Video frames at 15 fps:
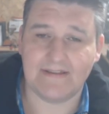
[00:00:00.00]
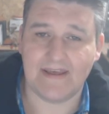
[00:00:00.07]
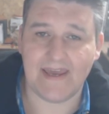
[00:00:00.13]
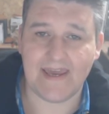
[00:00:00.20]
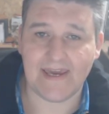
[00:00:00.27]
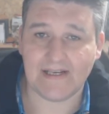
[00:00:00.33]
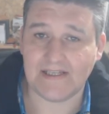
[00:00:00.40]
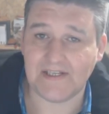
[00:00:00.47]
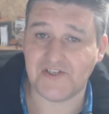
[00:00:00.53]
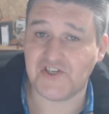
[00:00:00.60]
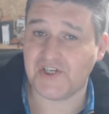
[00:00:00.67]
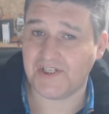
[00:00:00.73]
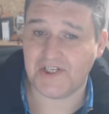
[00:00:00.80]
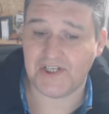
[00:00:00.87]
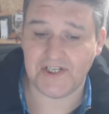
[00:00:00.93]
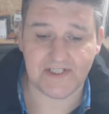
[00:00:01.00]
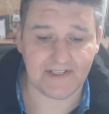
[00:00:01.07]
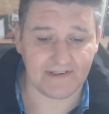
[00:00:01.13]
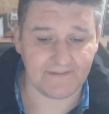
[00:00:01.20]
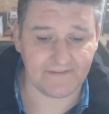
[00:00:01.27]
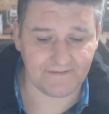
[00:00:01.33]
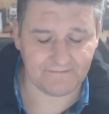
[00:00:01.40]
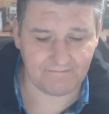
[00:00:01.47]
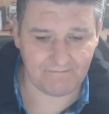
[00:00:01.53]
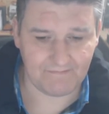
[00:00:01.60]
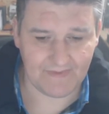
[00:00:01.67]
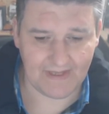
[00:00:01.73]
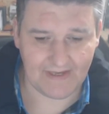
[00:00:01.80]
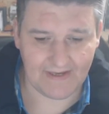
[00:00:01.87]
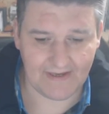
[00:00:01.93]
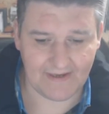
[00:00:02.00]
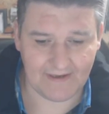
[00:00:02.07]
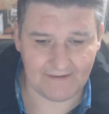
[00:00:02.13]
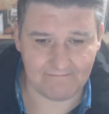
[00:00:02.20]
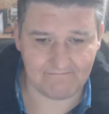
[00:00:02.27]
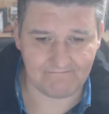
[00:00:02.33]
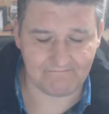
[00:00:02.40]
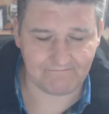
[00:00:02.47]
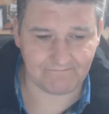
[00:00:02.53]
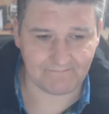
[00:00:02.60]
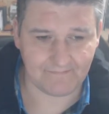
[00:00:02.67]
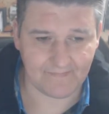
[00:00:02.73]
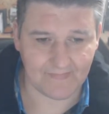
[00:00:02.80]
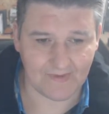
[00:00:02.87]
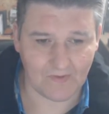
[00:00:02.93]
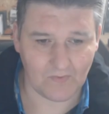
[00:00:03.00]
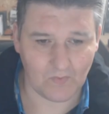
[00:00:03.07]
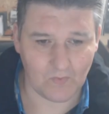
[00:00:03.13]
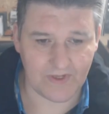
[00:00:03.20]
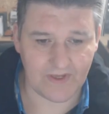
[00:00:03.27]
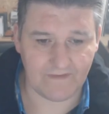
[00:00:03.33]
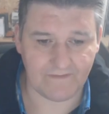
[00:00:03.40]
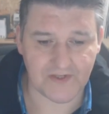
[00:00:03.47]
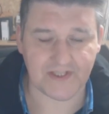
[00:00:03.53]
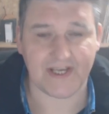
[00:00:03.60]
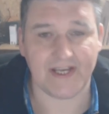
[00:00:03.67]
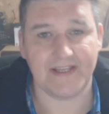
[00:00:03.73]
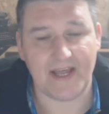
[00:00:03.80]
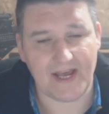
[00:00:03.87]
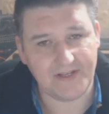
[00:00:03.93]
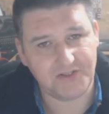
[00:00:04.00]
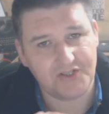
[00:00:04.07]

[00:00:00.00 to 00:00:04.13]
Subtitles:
to the early GG stuff, when you first had an